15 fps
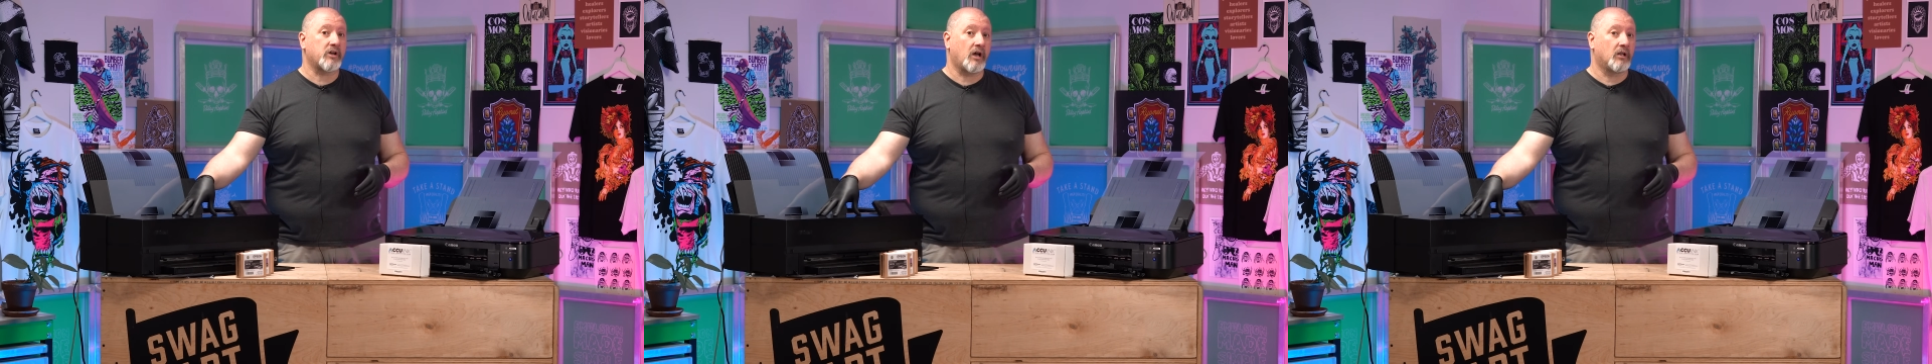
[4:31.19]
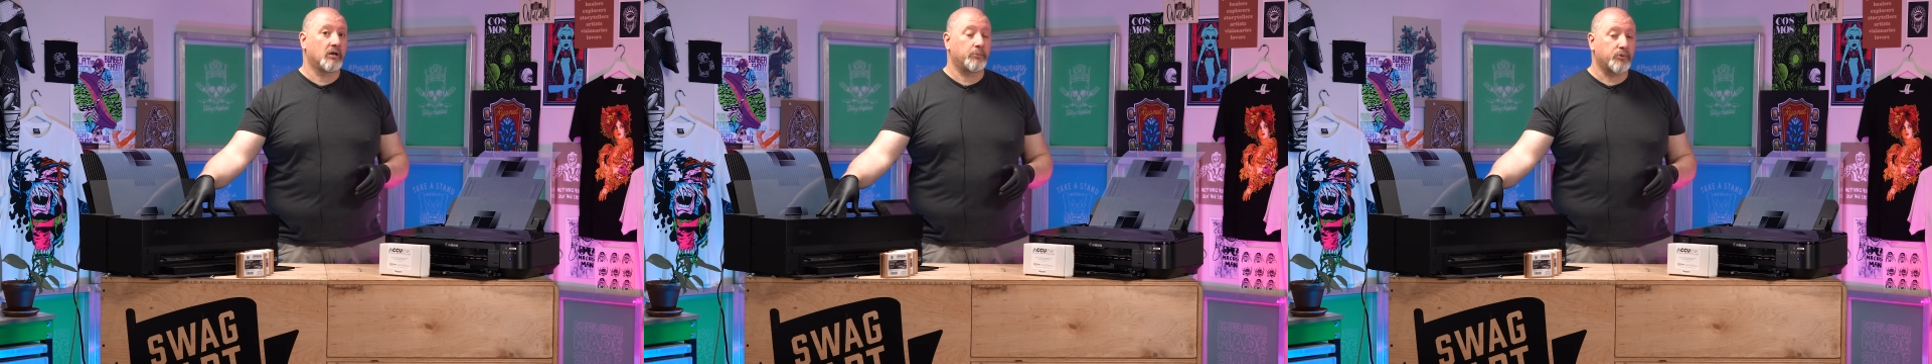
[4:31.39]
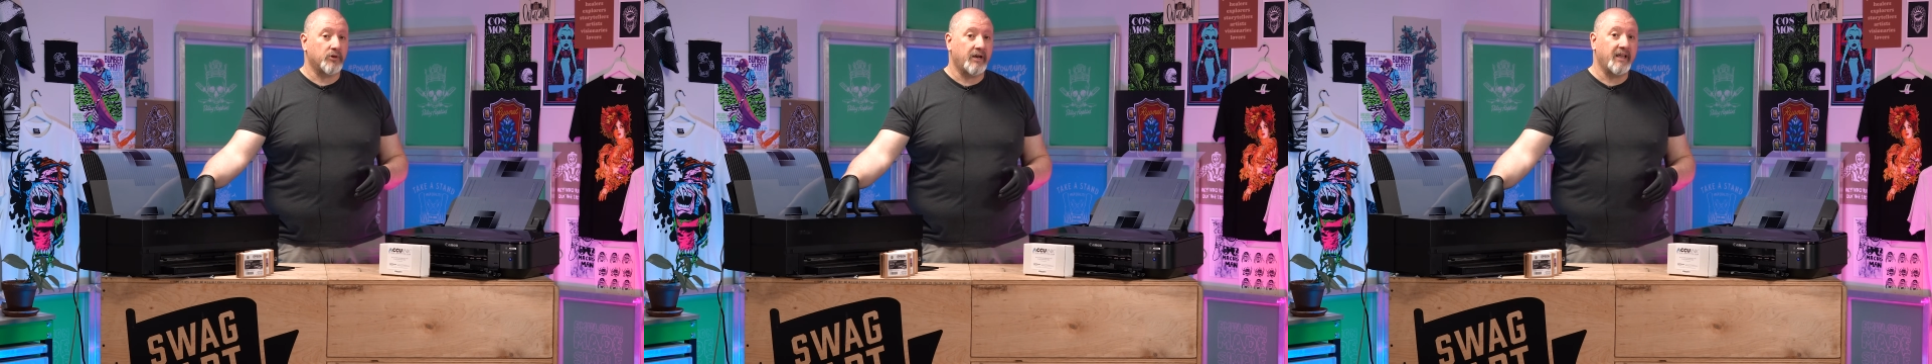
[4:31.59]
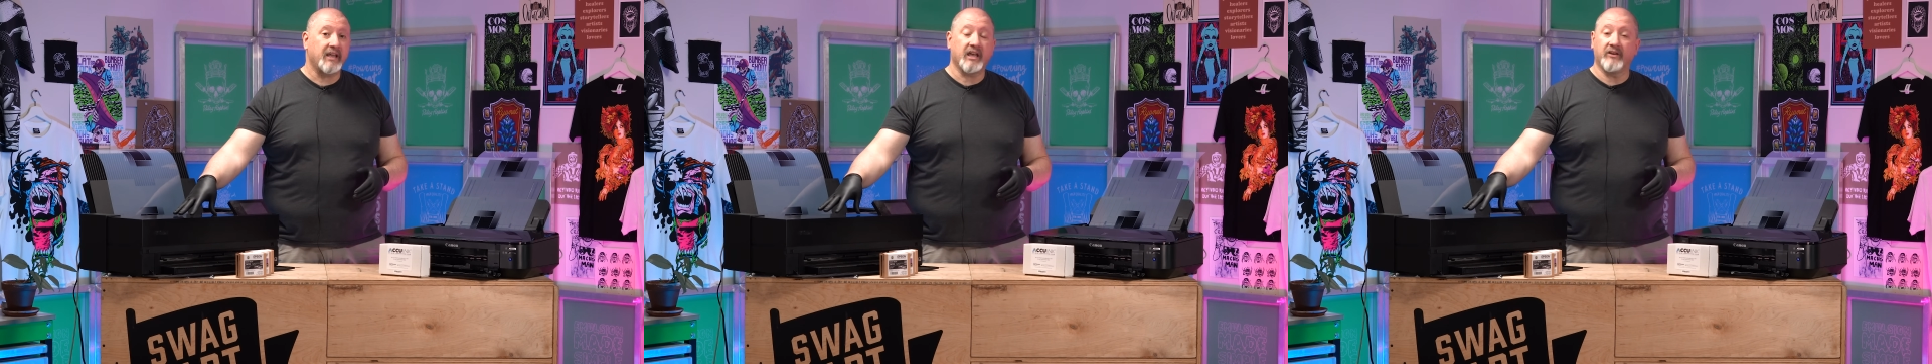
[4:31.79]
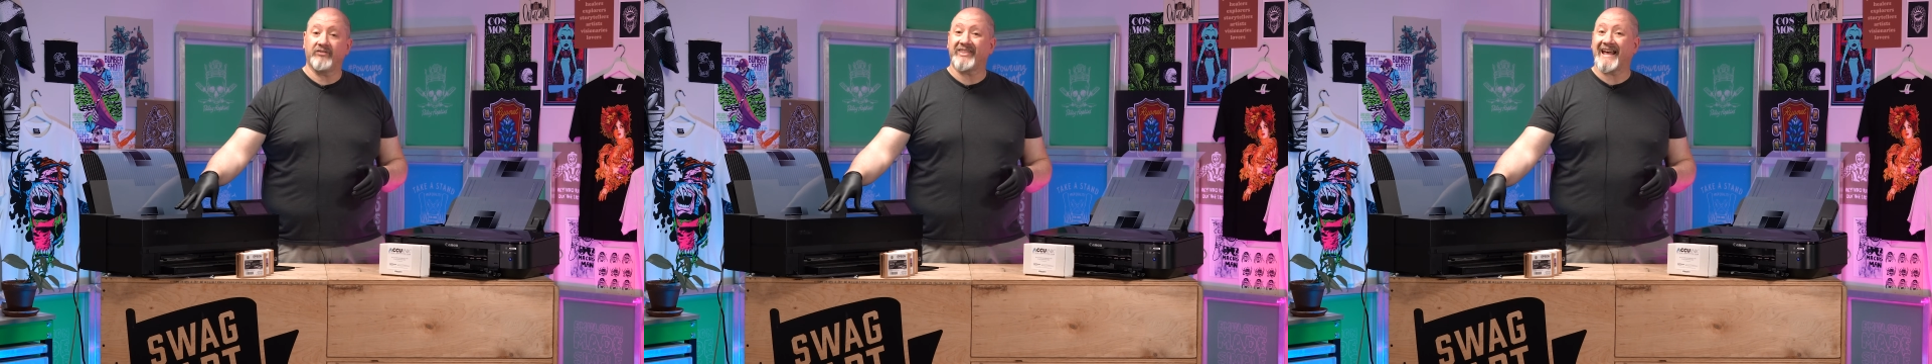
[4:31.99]
color
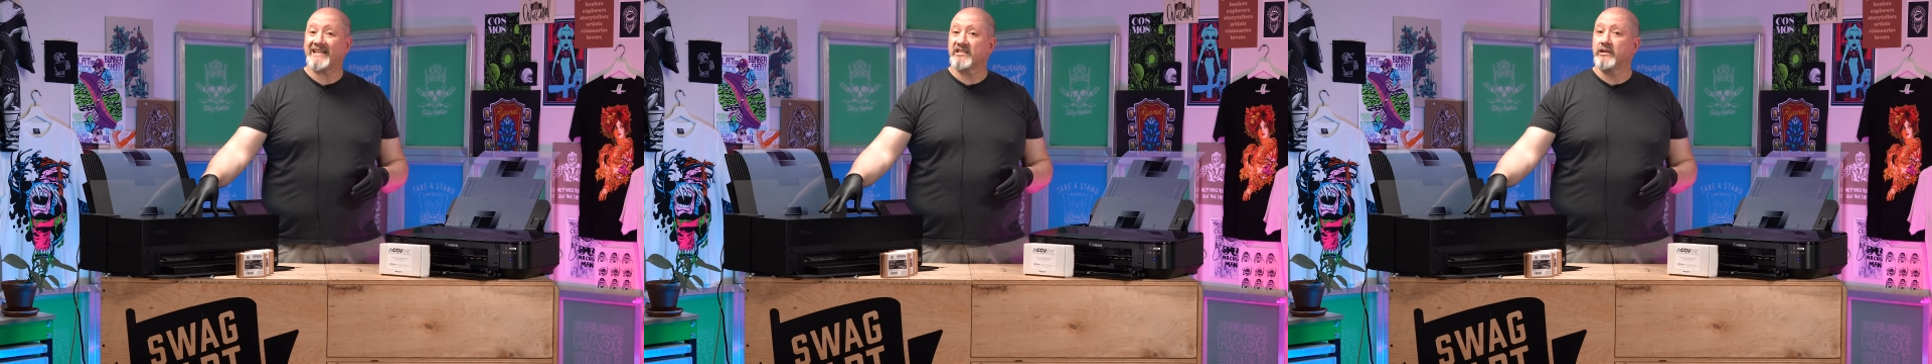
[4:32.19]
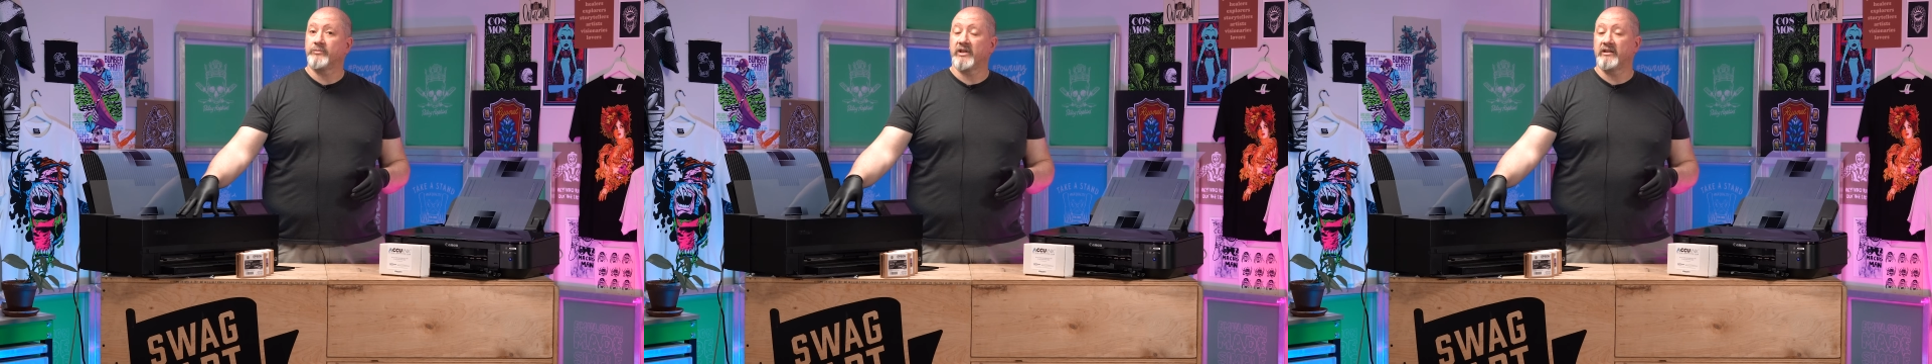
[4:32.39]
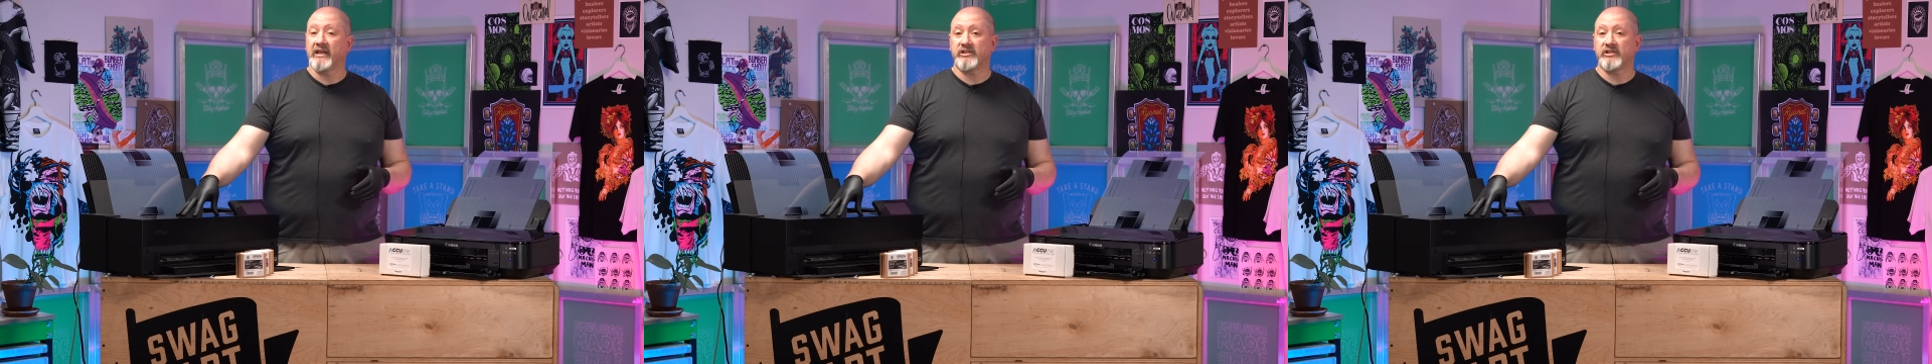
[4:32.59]
printing if that's something